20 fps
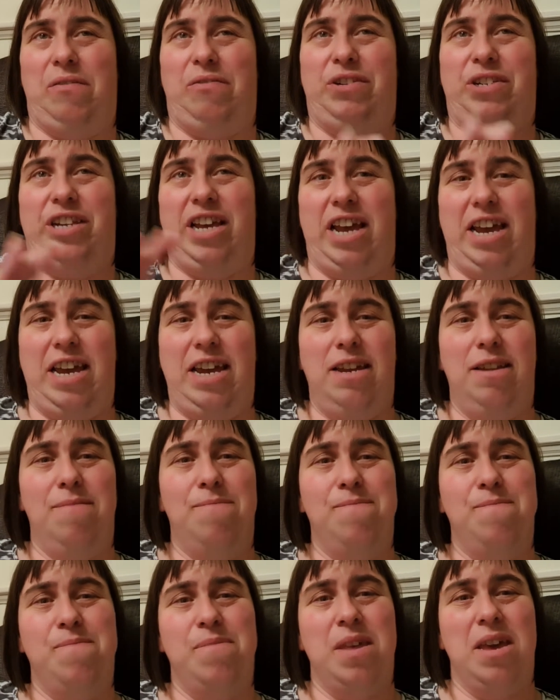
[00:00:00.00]
seen
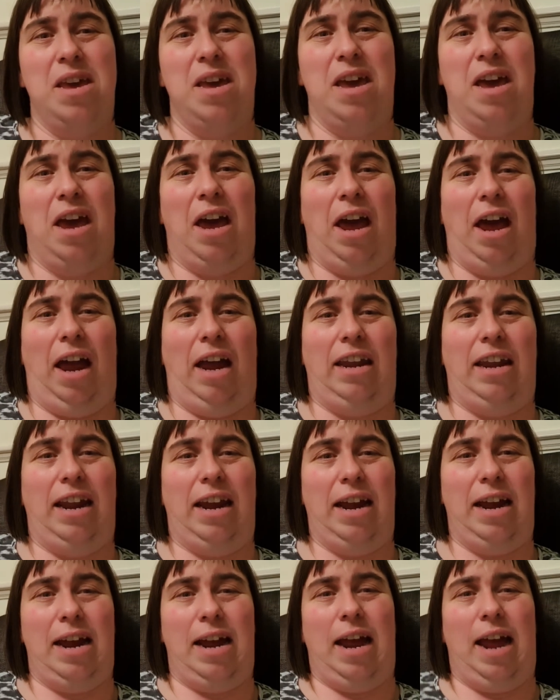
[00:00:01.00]
and
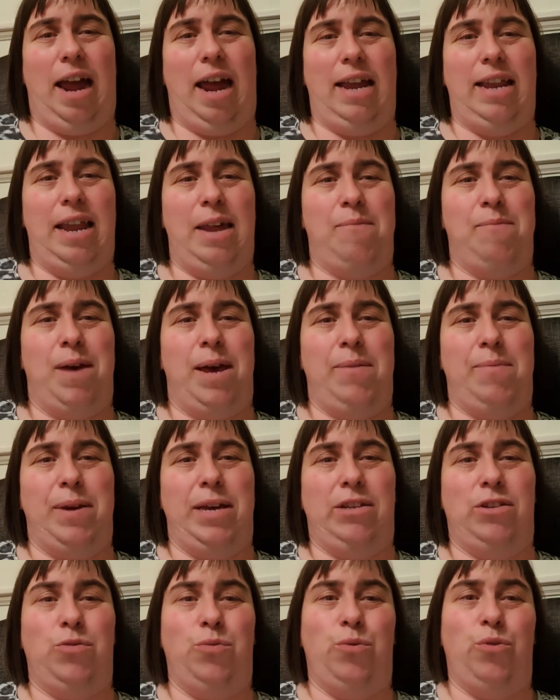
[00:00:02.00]
that, and then maybe
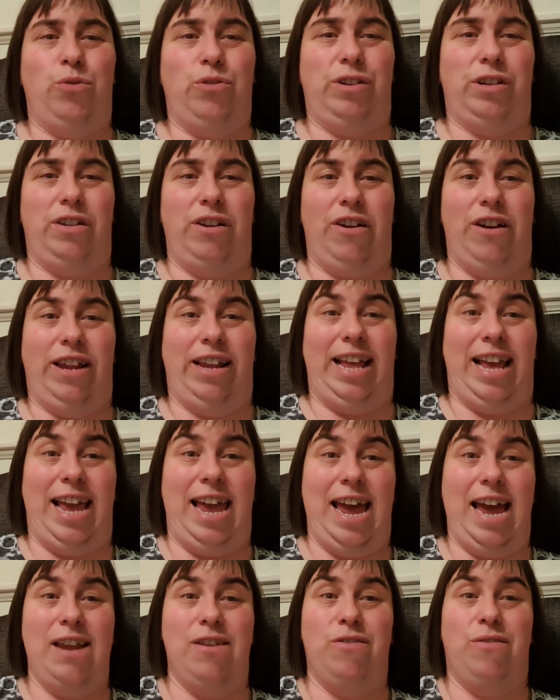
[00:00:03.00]
towards like the
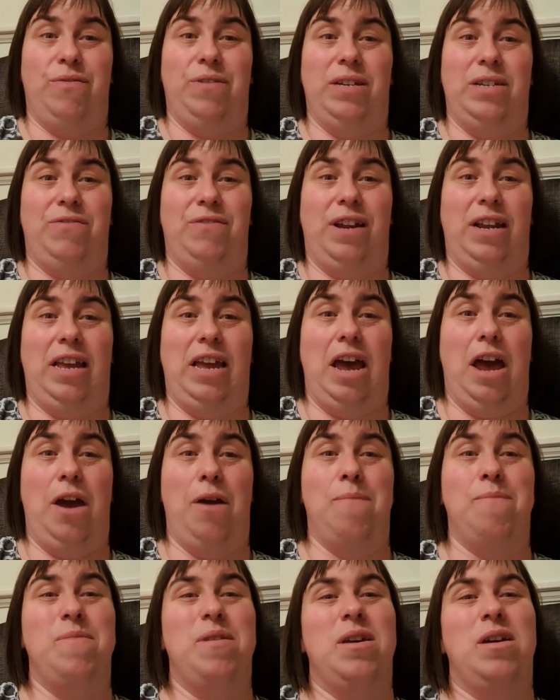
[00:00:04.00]
end of this video,
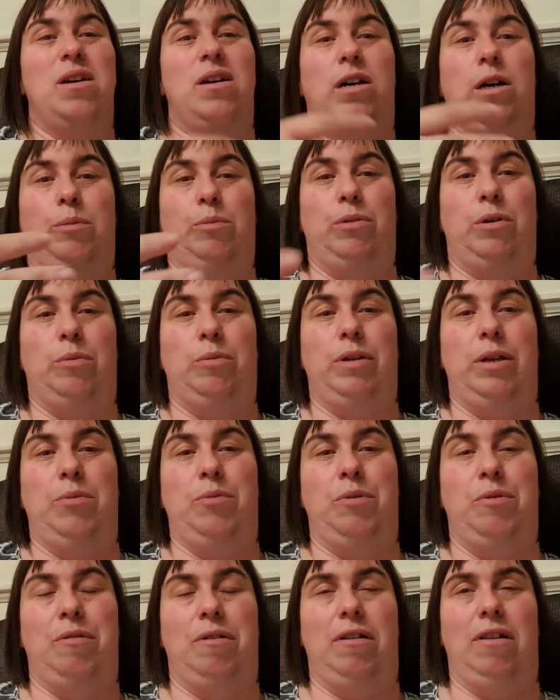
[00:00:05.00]
I probably
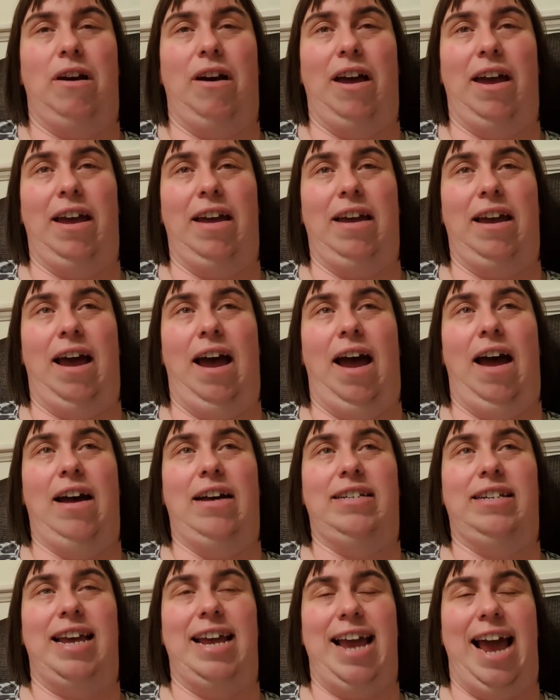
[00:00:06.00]
will like
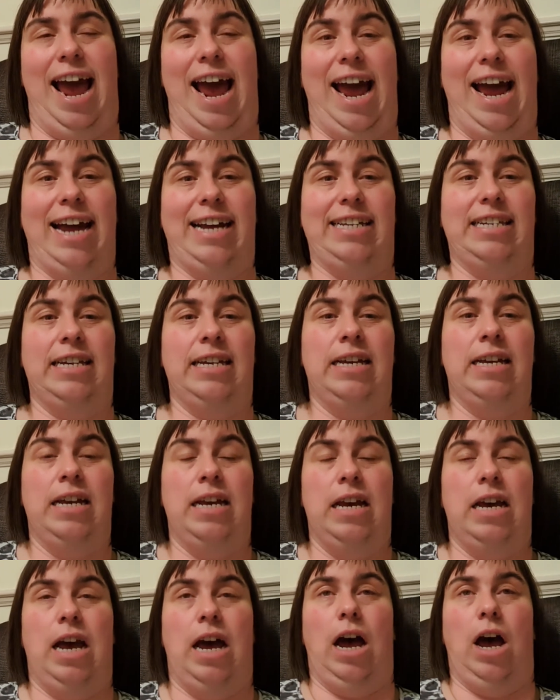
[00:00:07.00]
say add
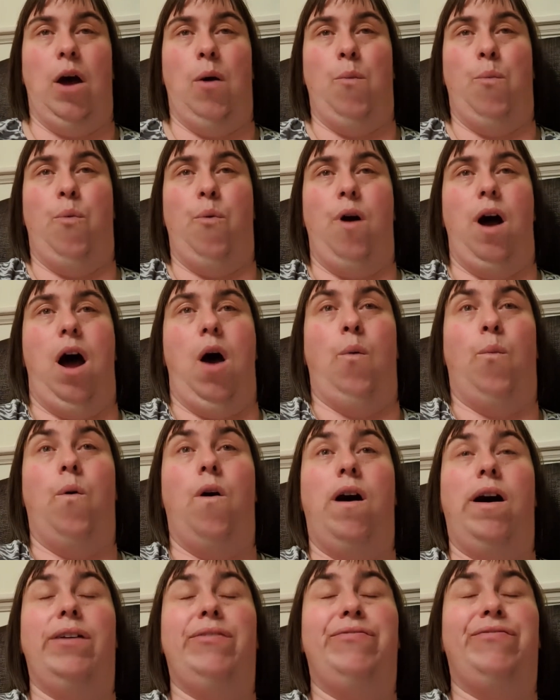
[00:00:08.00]
uh, what
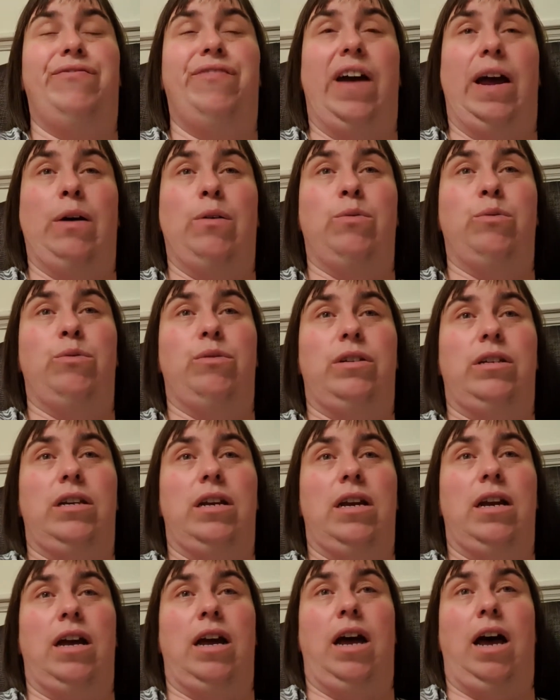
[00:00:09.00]
I felt
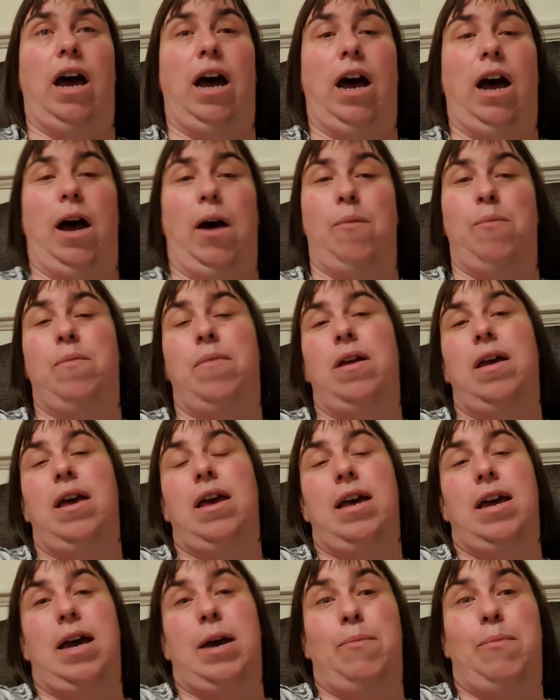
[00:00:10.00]

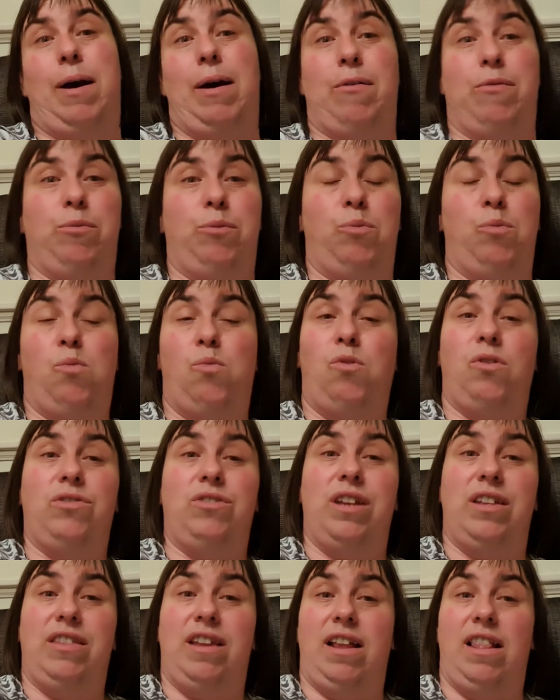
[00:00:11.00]
about what's
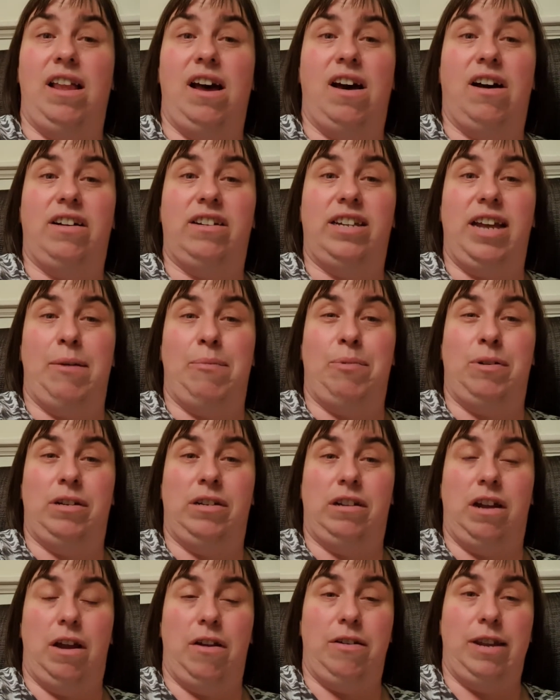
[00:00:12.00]
it the last
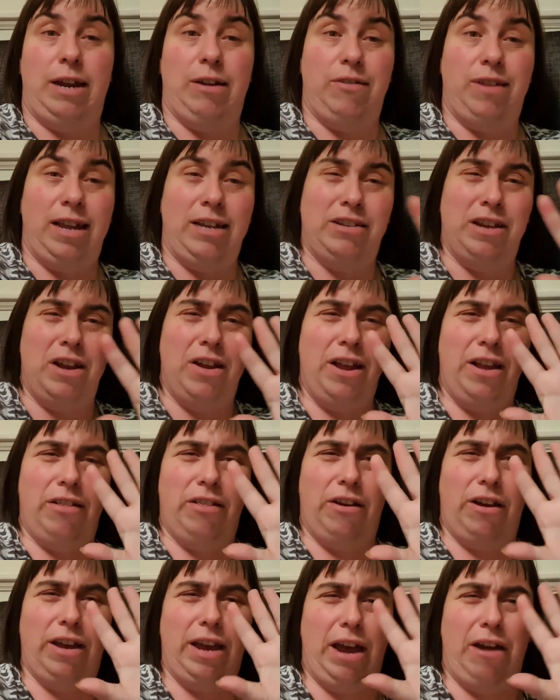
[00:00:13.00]
episode. Now there's only
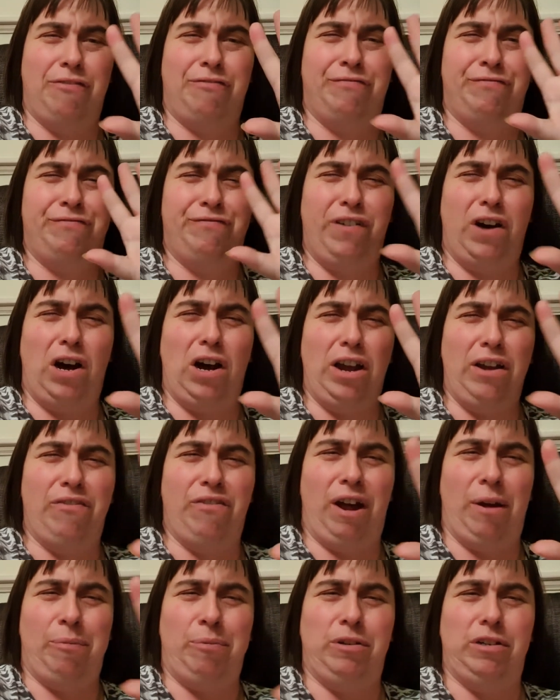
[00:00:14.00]
like 5
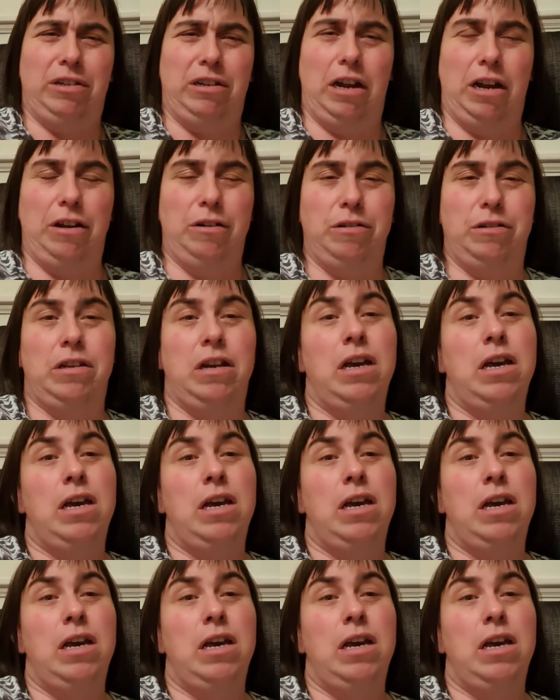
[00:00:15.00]
episodes,